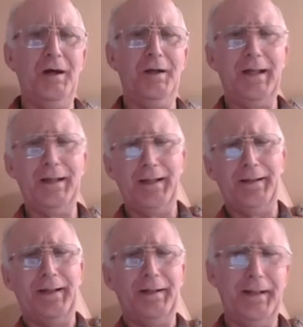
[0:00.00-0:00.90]
"Oh no, no,
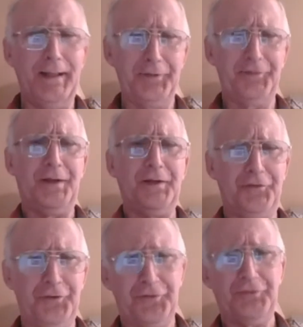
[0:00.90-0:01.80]
no, no, let's let's
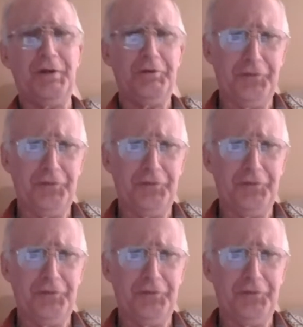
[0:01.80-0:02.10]
sort try and